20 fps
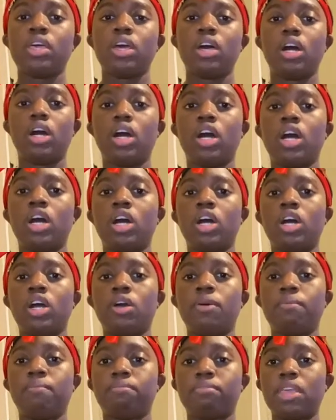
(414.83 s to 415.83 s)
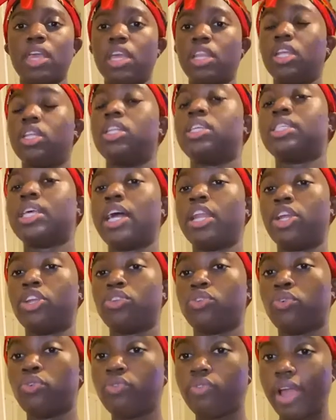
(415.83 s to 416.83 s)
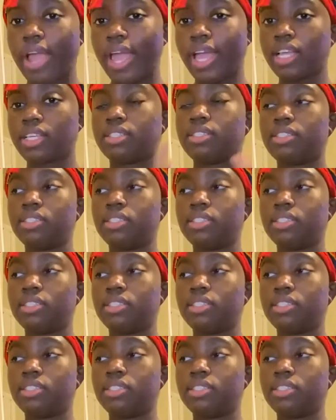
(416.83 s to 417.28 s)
And the designer do-rags,